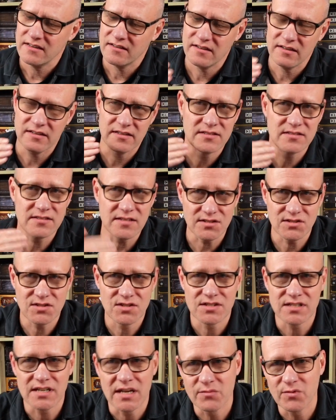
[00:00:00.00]
It's such a
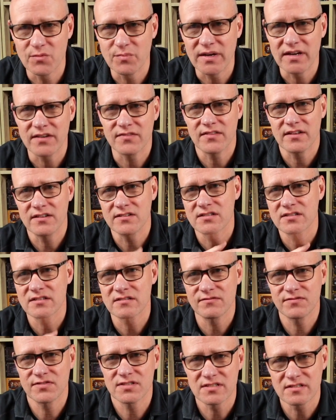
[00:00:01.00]
shame about those
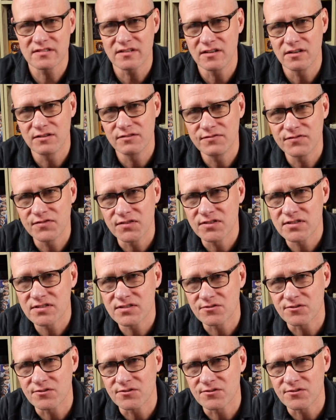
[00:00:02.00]
slow first